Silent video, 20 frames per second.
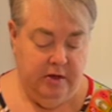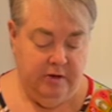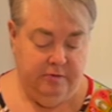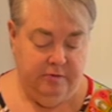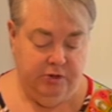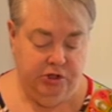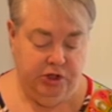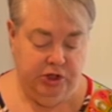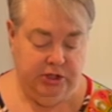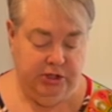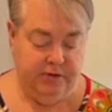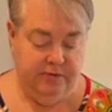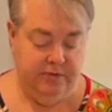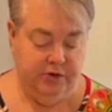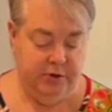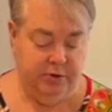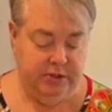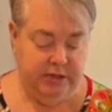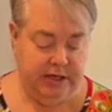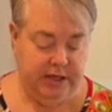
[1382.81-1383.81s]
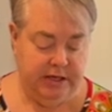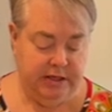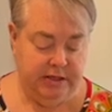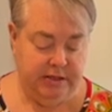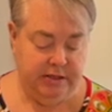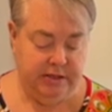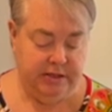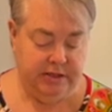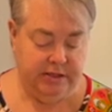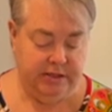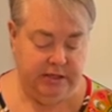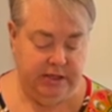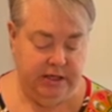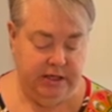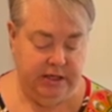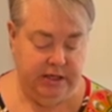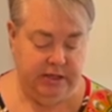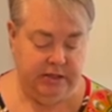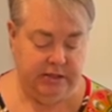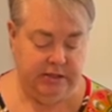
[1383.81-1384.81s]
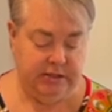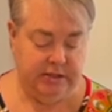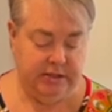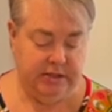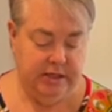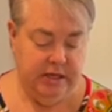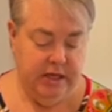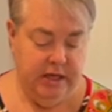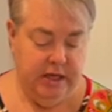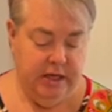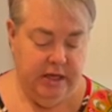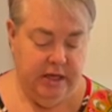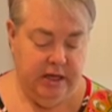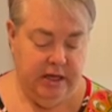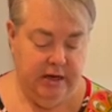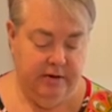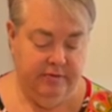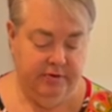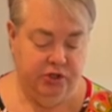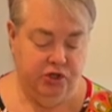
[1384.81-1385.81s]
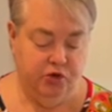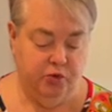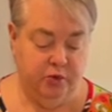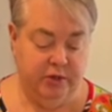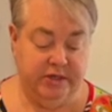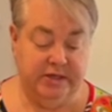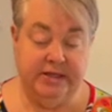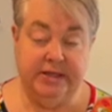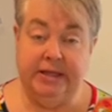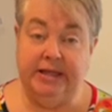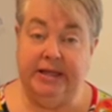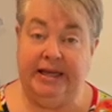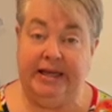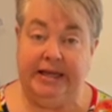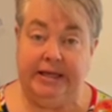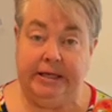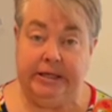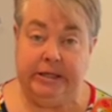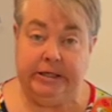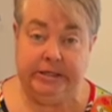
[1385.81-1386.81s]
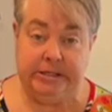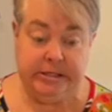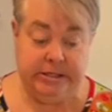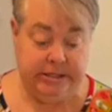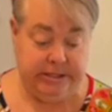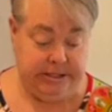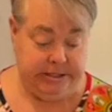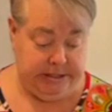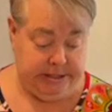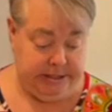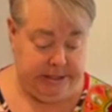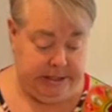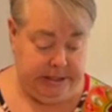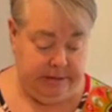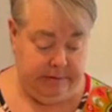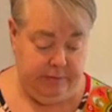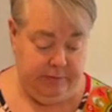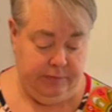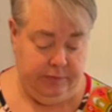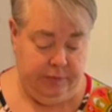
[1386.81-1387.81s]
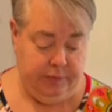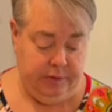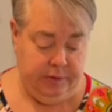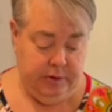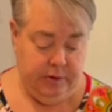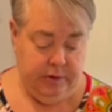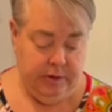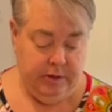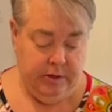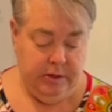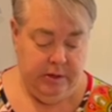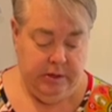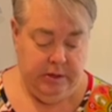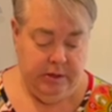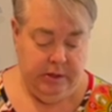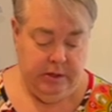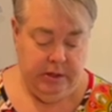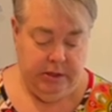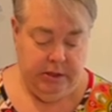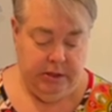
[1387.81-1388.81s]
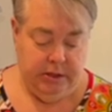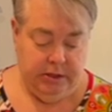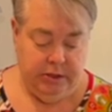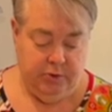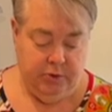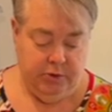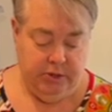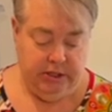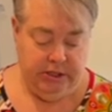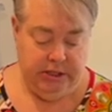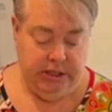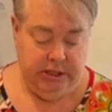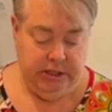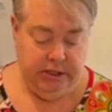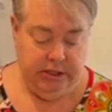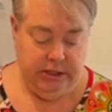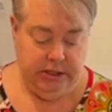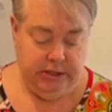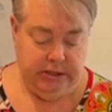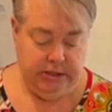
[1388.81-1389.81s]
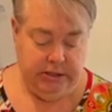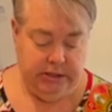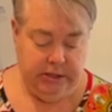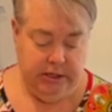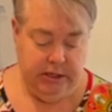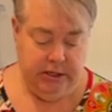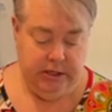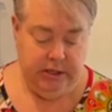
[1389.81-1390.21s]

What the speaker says: for just a few seconds until it's kind of a drizzling consistency. So we're going to take this